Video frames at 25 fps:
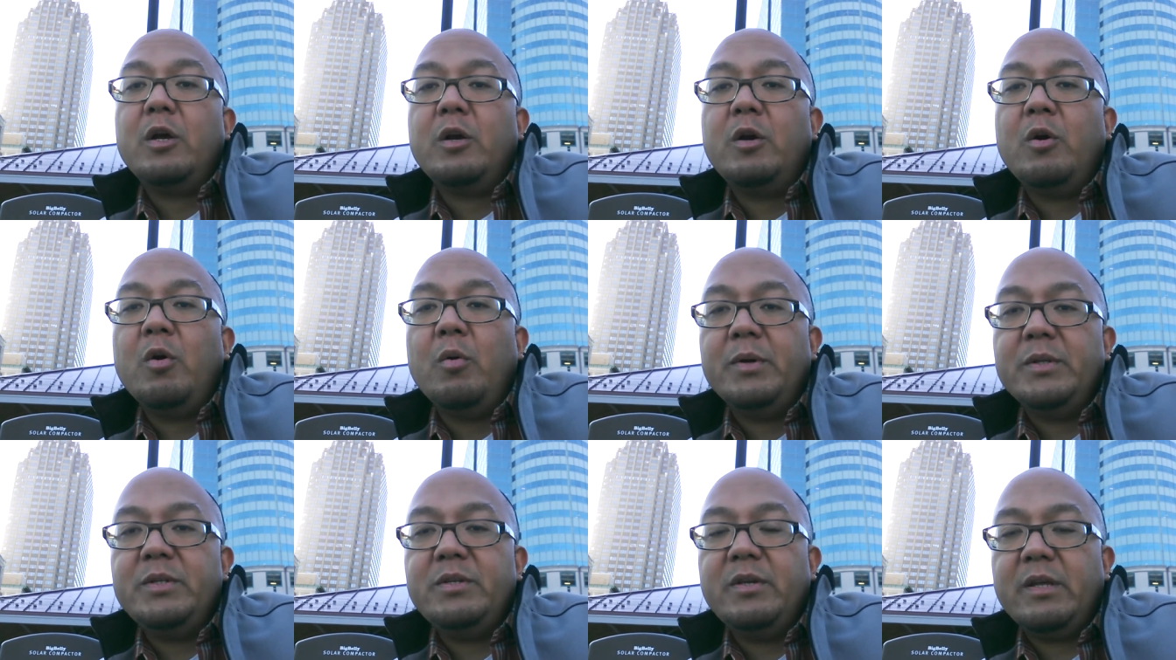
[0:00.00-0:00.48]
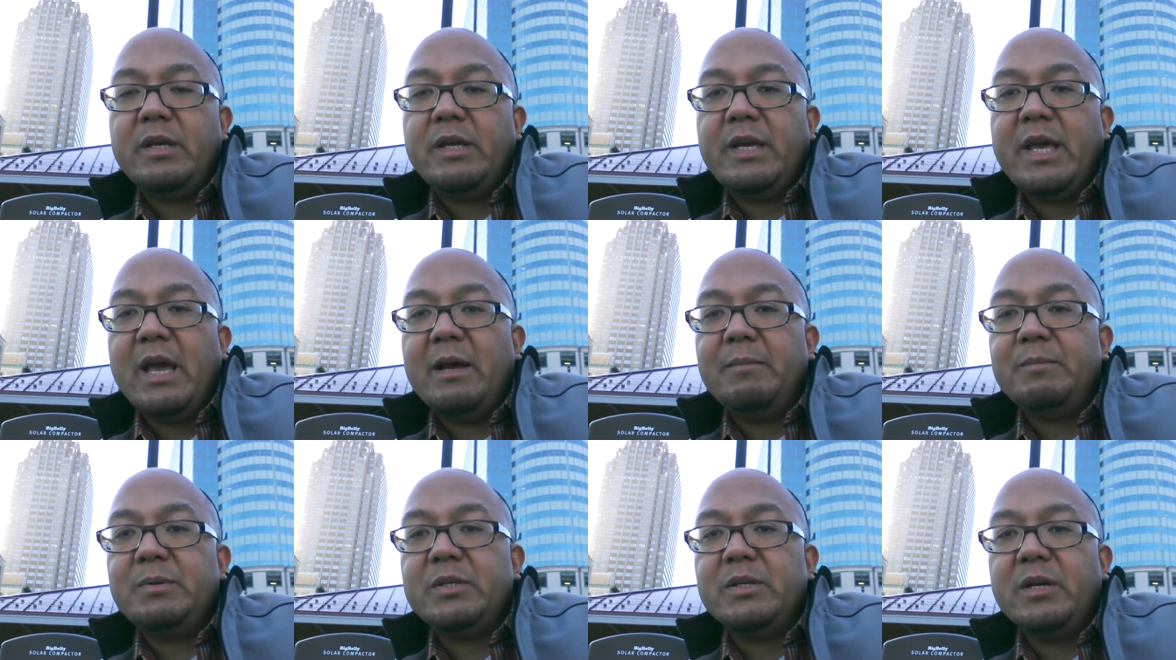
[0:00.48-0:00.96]
going to the
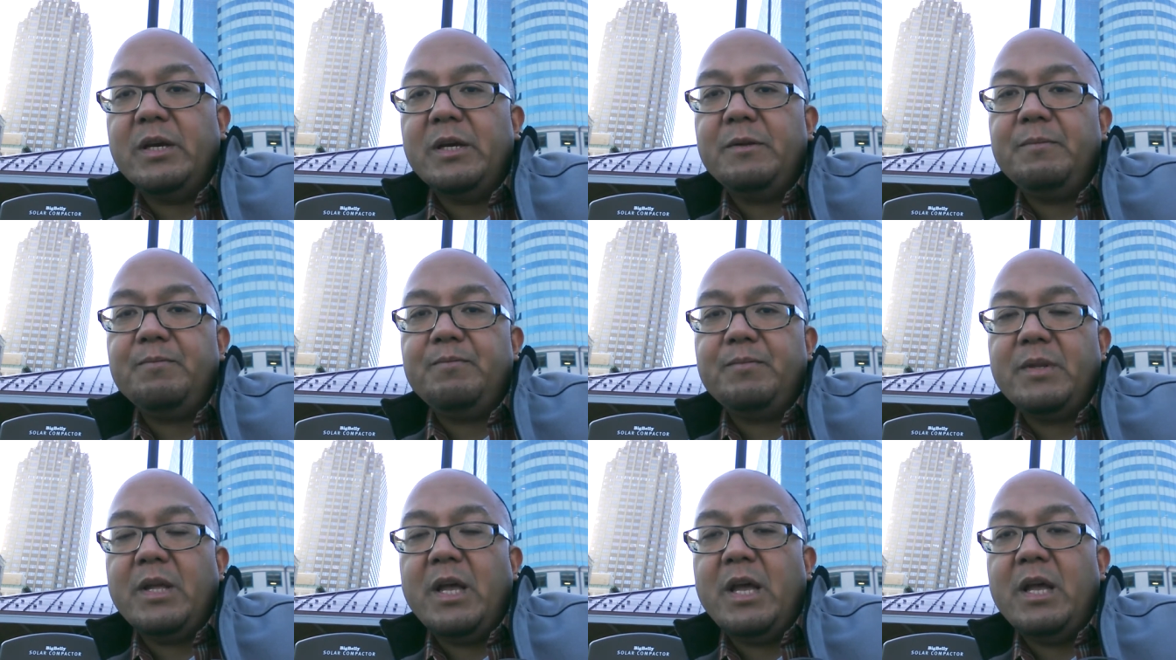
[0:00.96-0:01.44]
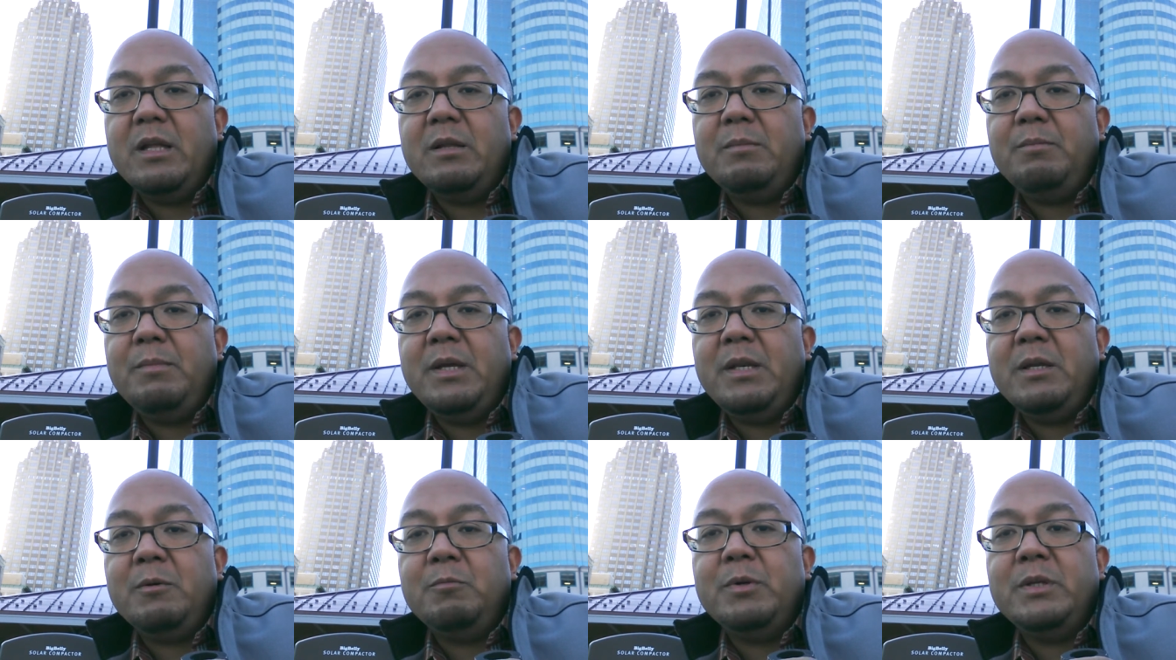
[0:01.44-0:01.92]
campsite and
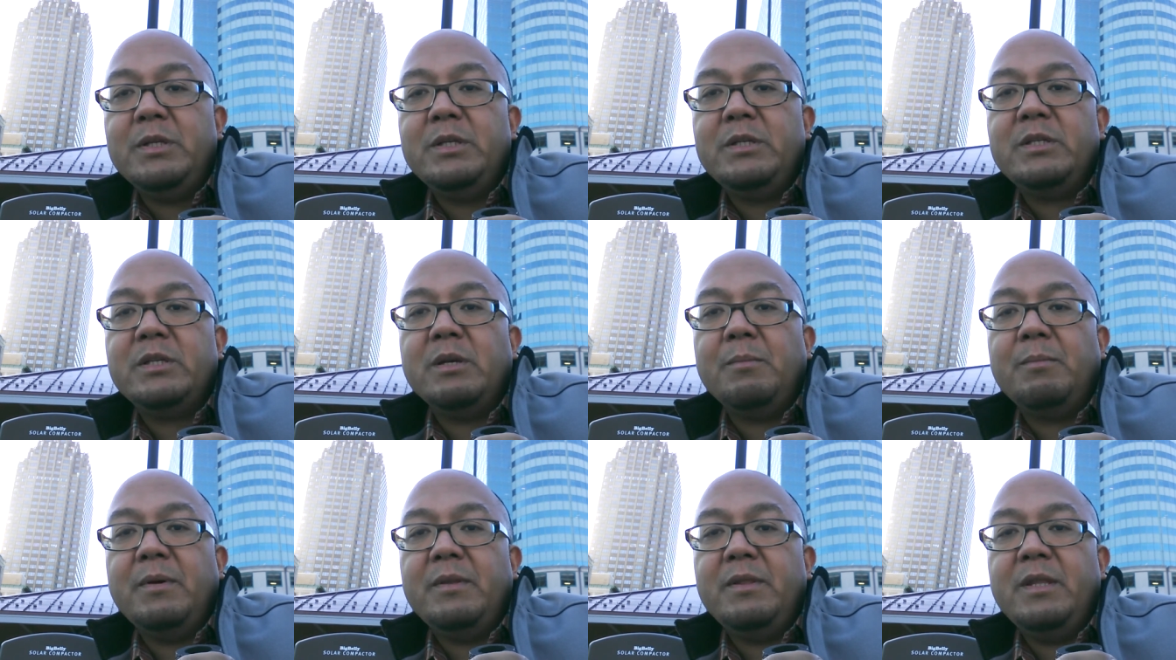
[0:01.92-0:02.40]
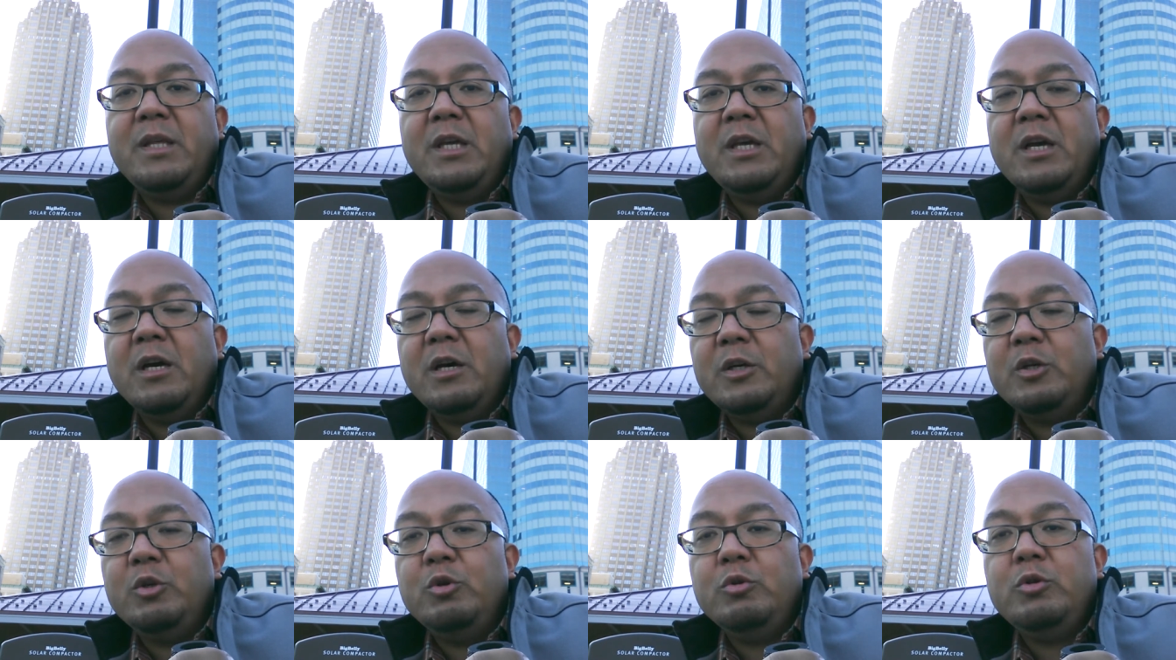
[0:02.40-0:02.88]
meeting with some of the
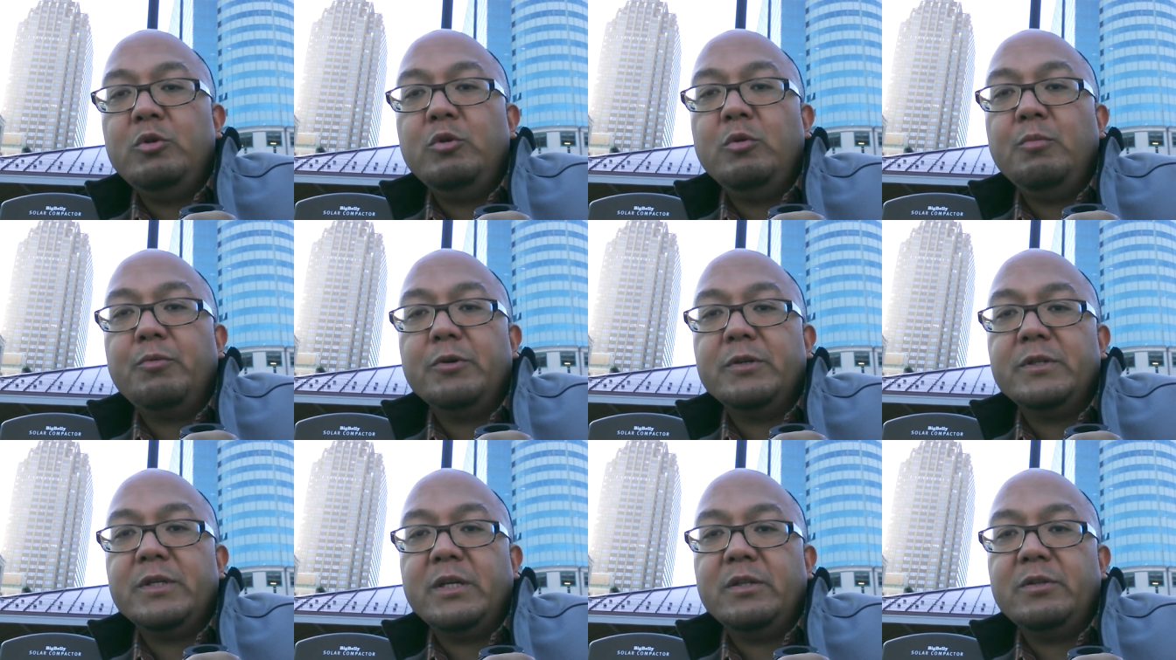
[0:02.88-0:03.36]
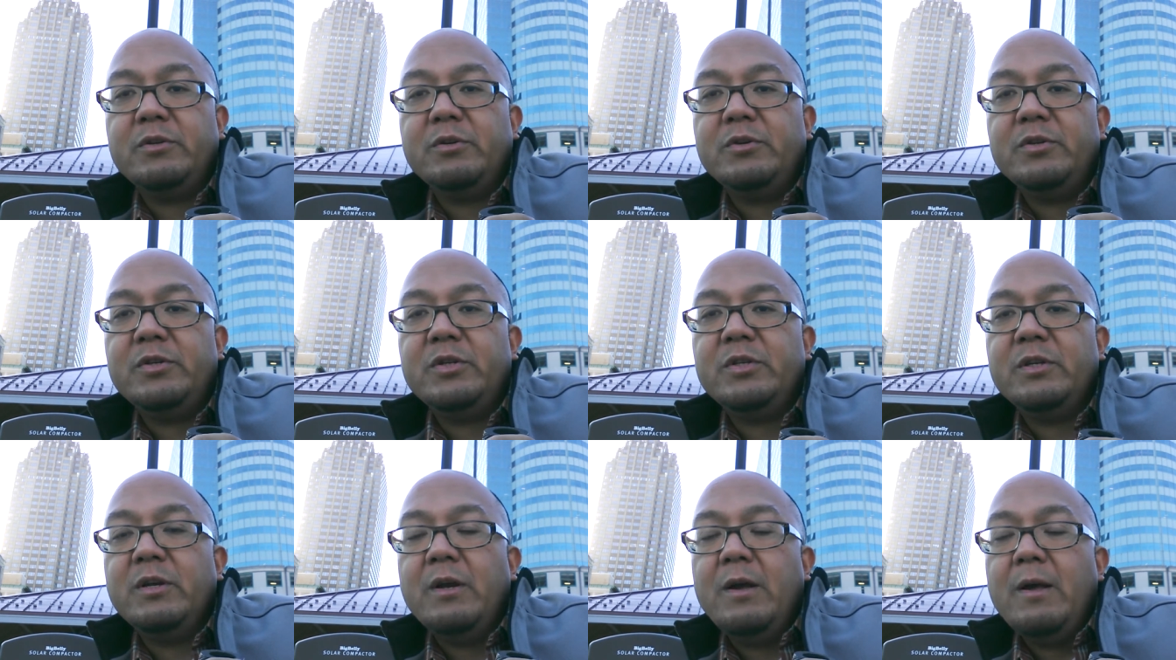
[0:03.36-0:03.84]
uh, YouTube
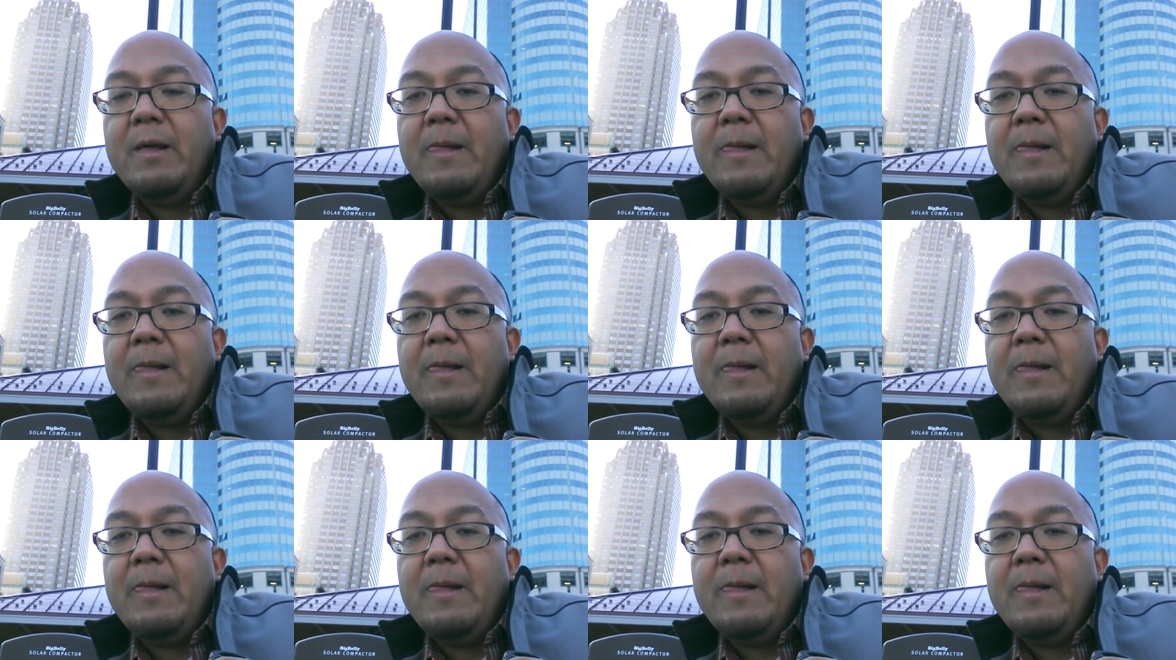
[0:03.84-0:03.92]
presenters